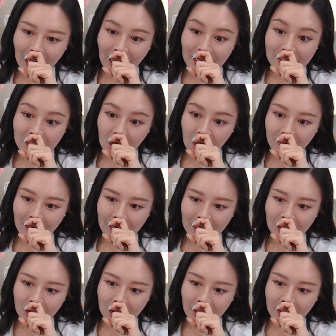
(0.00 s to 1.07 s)
has there been
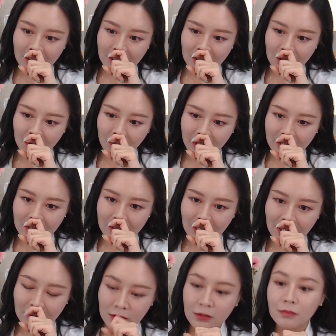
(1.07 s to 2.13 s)
any changes to part
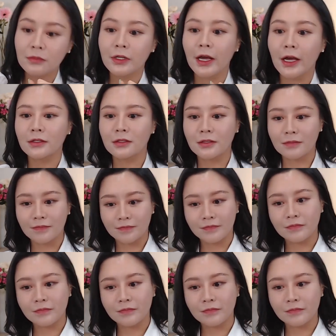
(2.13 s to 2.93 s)
6? Yes.